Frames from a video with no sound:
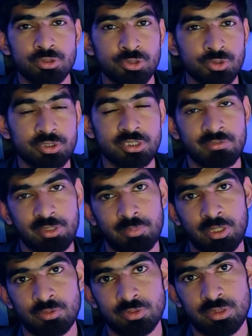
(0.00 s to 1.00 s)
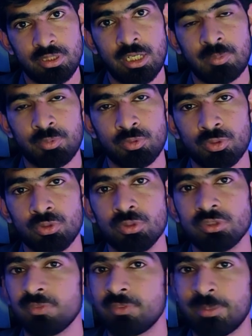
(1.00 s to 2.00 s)
used in a web browser are
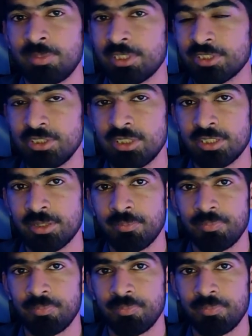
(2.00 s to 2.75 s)
protocols of the application layer.